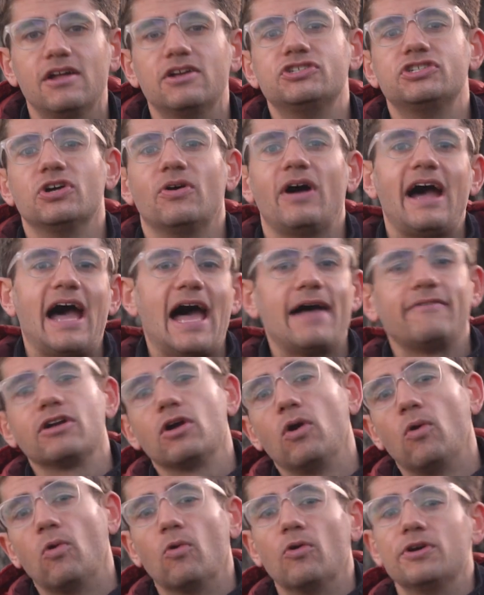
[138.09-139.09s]
So
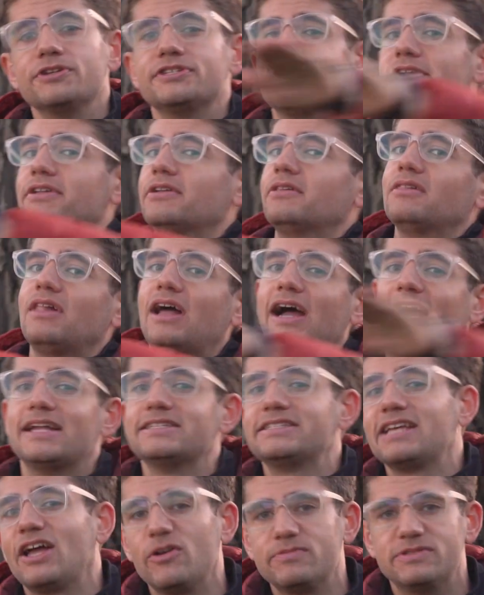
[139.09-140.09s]
having horizontal
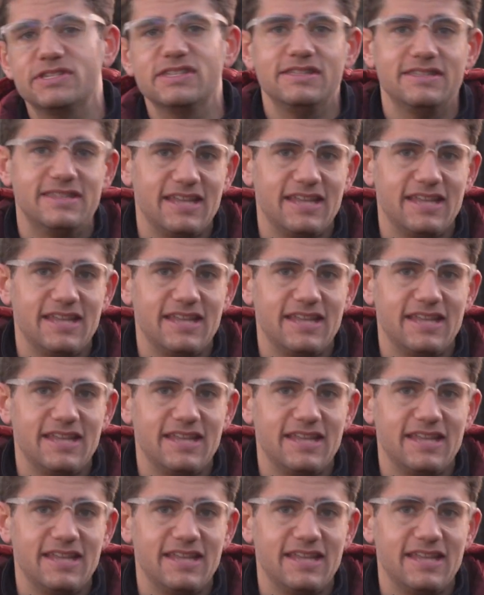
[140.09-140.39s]
lines helps